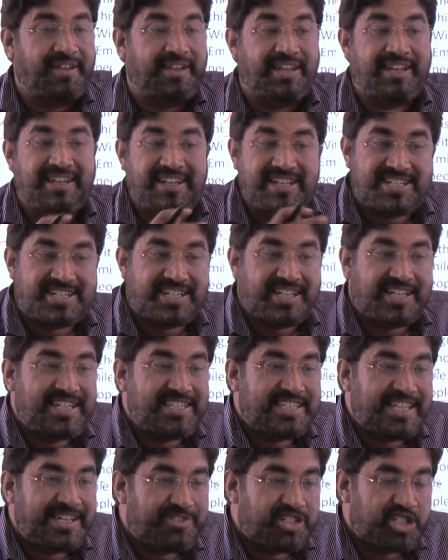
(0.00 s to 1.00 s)
Initially
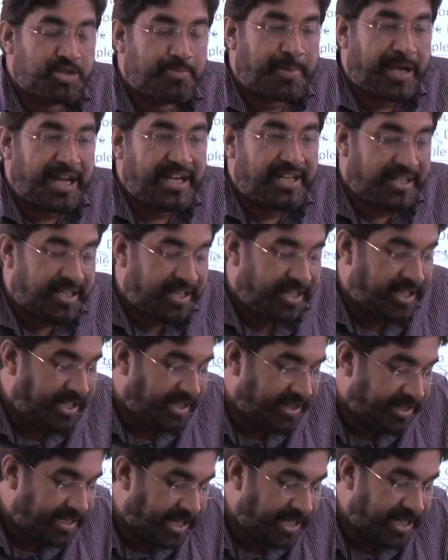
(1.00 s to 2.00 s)
there was binary
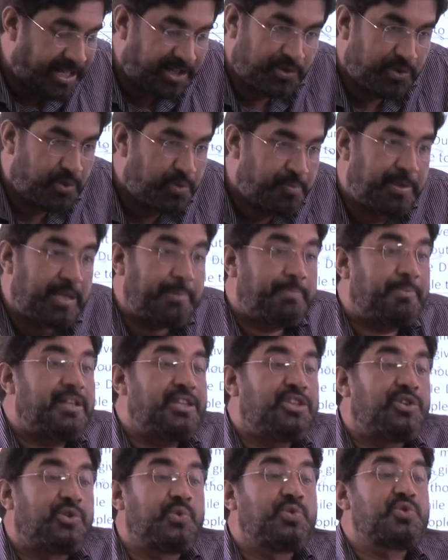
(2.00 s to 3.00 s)
that, you know, people
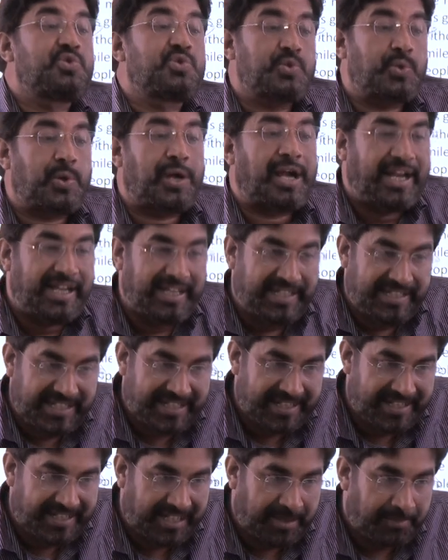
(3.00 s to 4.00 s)
used to hide
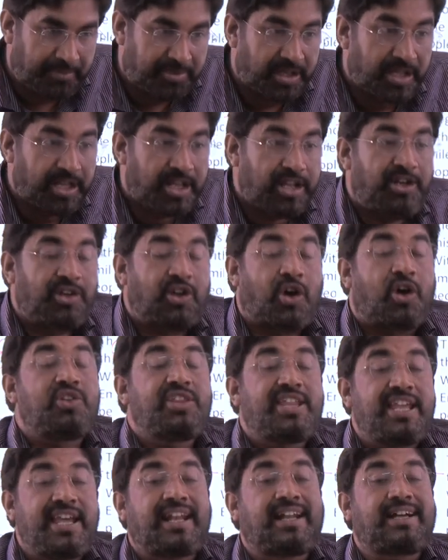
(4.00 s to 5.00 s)
their names. Now
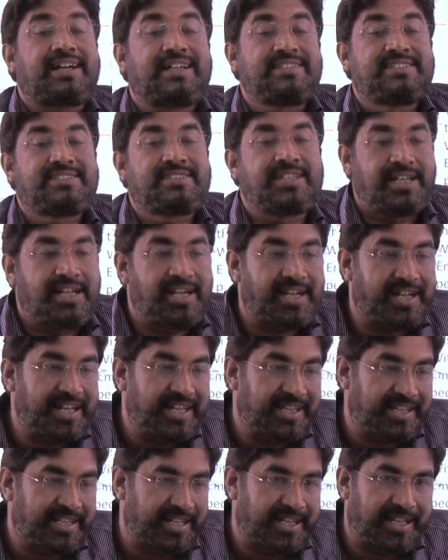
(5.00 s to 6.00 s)
they are
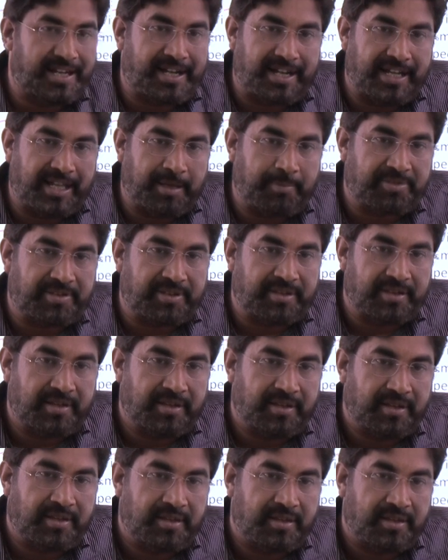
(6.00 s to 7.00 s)
asserting their names.
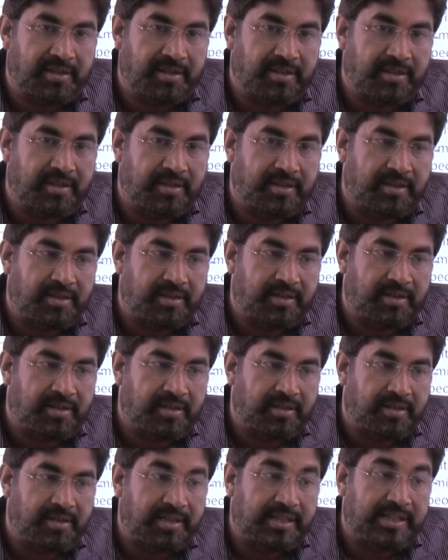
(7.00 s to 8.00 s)

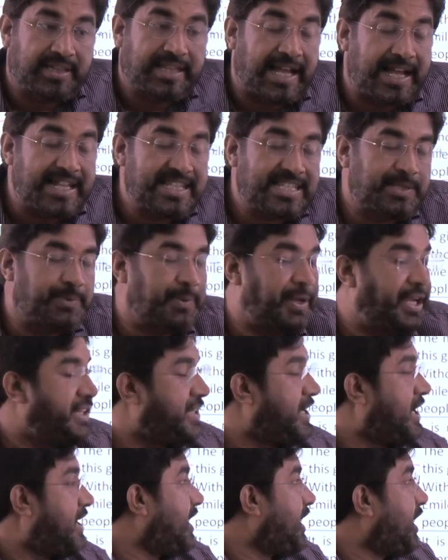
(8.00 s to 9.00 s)
That's why
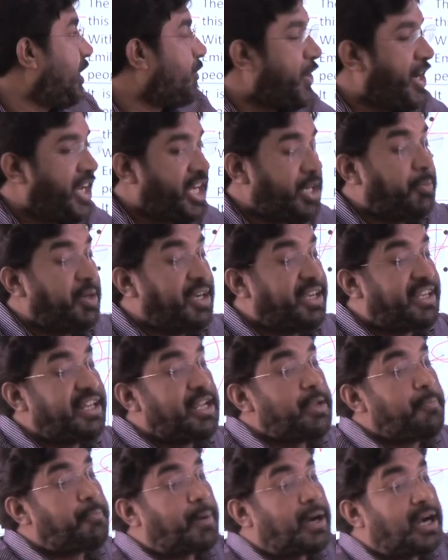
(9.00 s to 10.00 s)
the
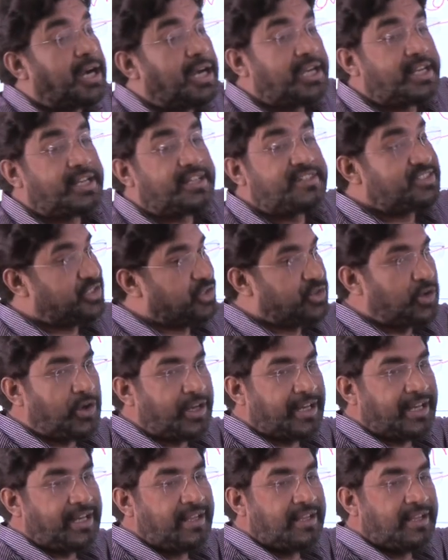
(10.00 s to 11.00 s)
anonymity part is
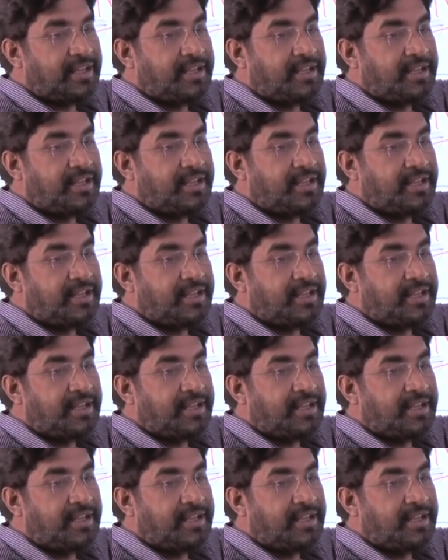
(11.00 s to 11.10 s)
gone.